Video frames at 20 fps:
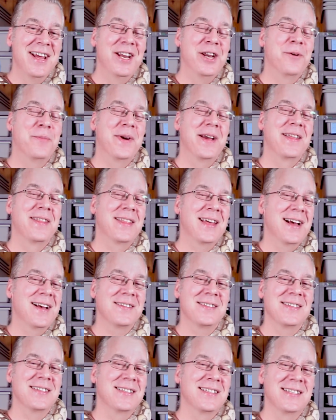and you're paying
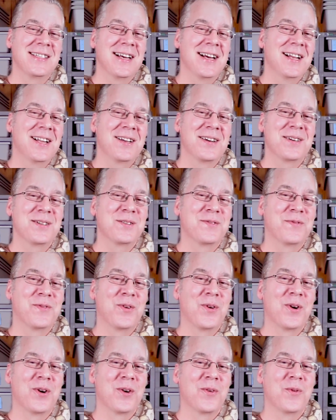thousands of dollars
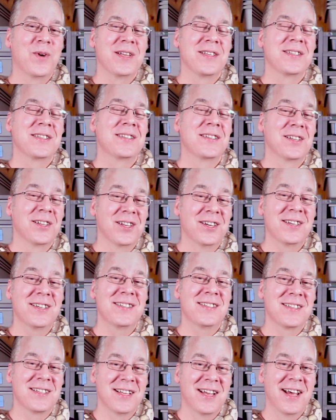for what
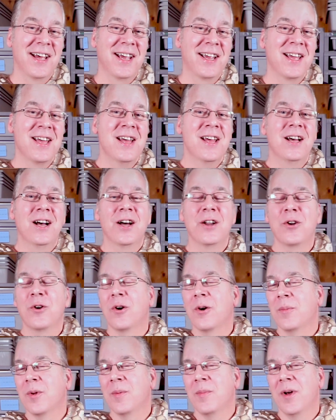looks like a
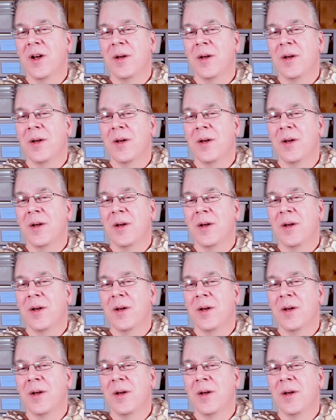normal